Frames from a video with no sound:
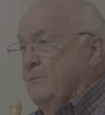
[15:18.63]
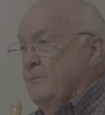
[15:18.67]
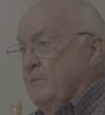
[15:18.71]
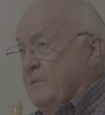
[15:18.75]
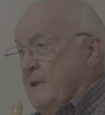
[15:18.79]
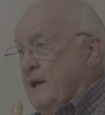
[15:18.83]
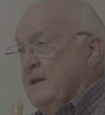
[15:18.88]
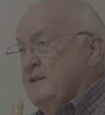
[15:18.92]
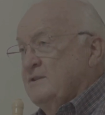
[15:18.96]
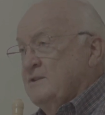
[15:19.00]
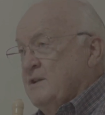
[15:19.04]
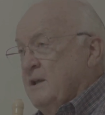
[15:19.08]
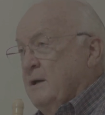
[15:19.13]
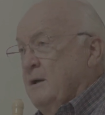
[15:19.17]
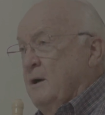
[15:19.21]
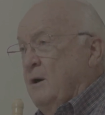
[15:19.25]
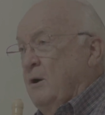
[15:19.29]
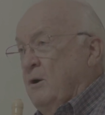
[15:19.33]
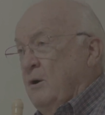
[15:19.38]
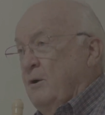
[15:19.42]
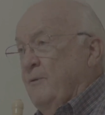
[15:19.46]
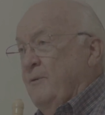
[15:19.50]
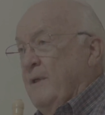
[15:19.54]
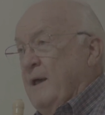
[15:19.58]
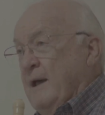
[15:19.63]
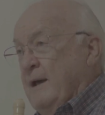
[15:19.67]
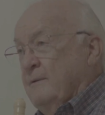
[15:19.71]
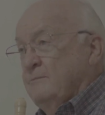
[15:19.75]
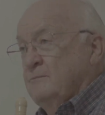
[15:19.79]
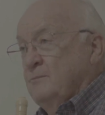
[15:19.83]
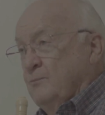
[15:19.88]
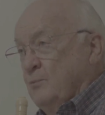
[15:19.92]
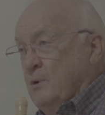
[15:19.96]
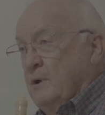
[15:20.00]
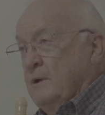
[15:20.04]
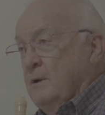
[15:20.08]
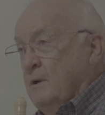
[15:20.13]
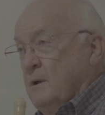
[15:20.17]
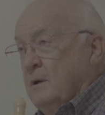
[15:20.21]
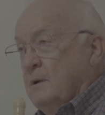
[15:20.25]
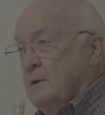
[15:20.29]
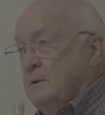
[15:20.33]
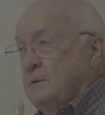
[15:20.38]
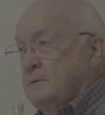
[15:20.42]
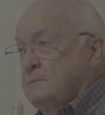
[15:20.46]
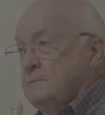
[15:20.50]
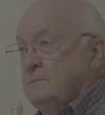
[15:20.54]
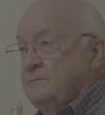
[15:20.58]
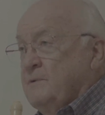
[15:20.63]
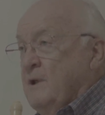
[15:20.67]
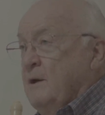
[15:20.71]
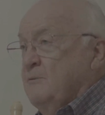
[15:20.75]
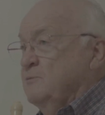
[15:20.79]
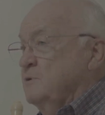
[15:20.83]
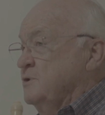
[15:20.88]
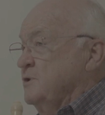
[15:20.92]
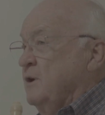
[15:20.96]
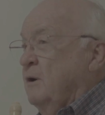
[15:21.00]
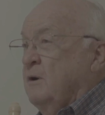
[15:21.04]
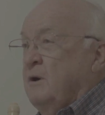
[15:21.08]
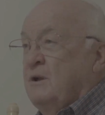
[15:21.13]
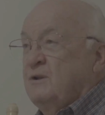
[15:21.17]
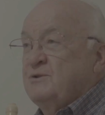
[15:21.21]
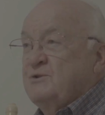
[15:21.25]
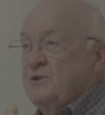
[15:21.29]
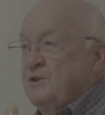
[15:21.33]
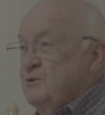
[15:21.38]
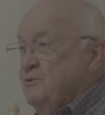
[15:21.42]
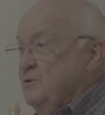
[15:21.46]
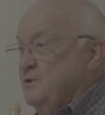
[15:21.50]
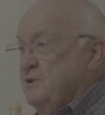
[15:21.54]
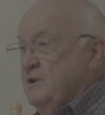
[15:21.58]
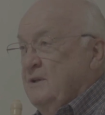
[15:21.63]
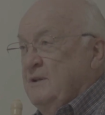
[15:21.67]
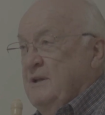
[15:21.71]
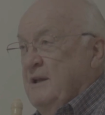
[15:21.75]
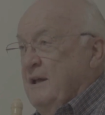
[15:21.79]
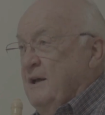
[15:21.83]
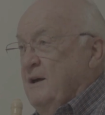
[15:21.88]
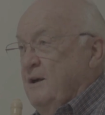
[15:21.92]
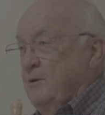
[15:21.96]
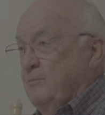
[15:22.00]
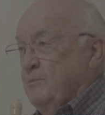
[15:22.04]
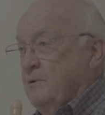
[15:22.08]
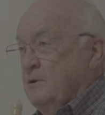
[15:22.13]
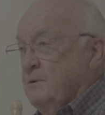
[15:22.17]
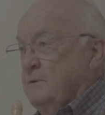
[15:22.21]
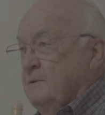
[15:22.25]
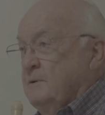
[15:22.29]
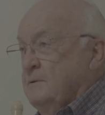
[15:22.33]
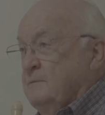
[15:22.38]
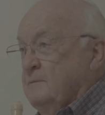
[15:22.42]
That's how all that went on. That was all Susan Galbraith.